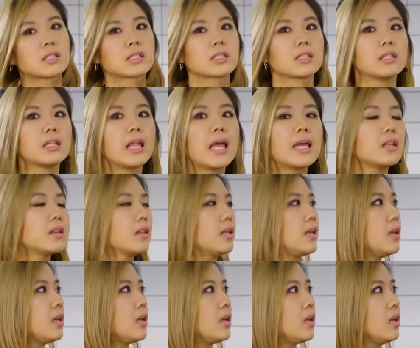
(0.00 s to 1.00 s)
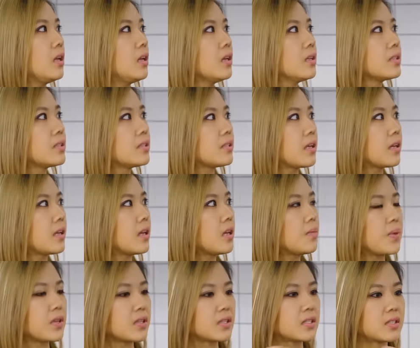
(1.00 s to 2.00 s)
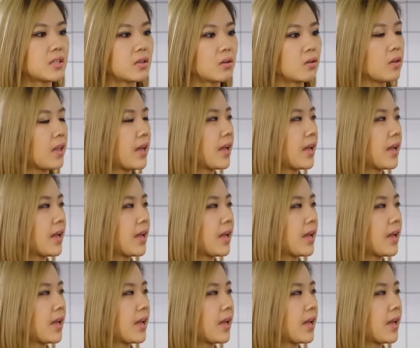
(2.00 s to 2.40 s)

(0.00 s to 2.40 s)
slightly sticky but still